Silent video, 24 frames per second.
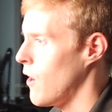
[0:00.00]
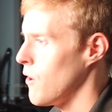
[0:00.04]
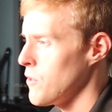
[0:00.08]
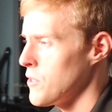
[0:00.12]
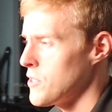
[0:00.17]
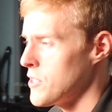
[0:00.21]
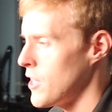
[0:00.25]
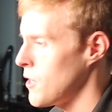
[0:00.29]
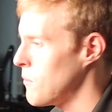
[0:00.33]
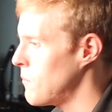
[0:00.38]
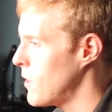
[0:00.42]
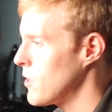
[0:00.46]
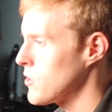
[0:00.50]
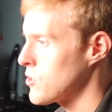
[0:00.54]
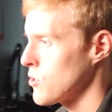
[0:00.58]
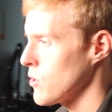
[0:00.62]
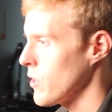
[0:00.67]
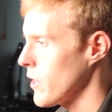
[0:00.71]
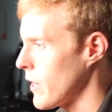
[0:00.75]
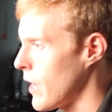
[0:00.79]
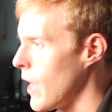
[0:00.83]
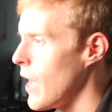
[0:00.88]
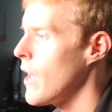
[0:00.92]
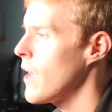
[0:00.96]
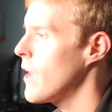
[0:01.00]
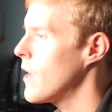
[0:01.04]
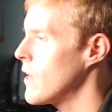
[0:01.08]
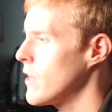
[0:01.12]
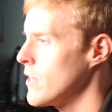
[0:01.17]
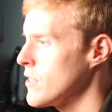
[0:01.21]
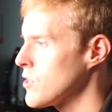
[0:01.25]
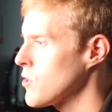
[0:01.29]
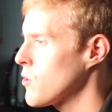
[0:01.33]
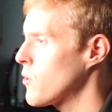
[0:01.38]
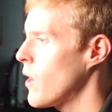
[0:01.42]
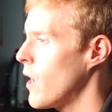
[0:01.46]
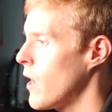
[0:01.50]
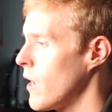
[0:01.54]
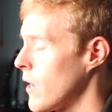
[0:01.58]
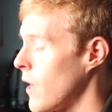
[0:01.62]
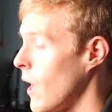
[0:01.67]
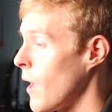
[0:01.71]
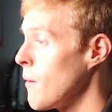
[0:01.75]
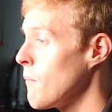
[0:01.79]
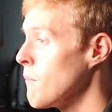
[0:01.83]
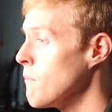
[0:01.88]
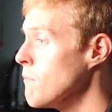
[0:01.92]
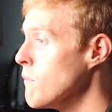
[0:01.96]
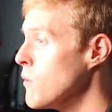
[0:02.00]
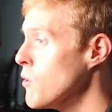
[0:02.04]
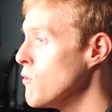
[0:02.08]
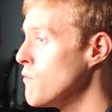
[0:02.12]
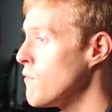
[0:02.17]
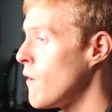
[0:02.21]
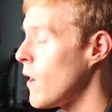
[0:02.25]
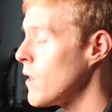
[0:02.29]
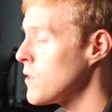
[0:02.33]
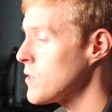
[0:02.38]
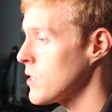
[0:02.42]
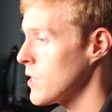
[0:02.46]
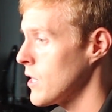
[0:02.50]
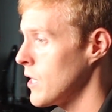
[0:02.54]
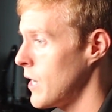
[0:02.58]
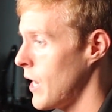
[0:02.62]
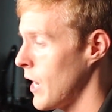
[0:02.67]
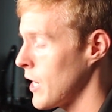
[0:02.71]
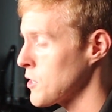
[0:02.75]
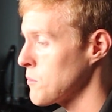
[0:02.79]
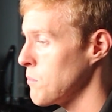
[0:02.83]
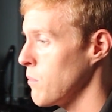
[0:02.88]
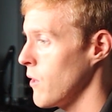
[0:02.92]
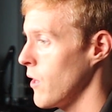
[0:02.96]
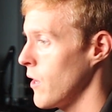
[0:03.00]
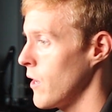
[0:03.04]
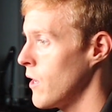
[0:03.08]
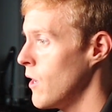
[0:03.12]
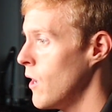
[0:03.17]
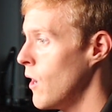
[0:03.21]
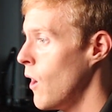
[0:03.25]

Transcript: all the teammates are like, hey, it's okay, okay, move on to the next play.